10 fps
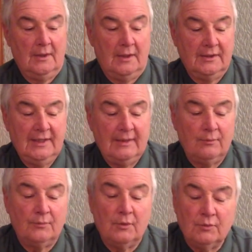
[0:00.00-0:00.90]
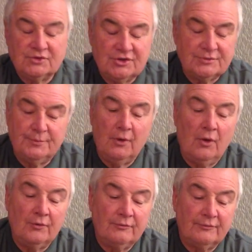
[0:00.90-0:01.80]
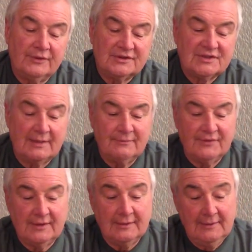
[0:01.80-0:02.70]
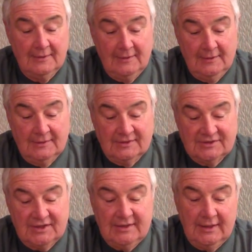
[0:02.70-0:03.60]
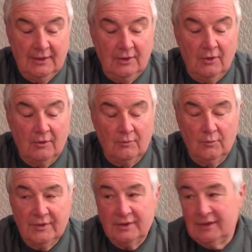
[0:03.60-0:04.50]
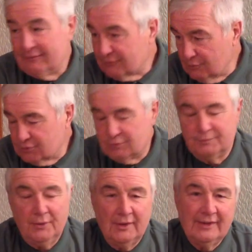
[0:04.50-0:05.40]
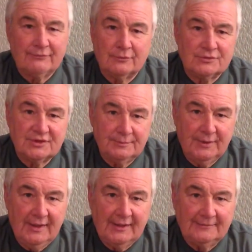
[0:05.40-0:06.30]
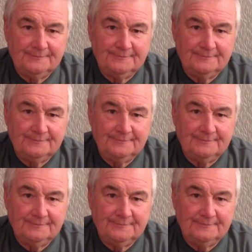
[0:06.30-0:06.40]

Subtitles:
And that was just put on for the same thing. Seen it a lot when another horse would bite another horse in a pair.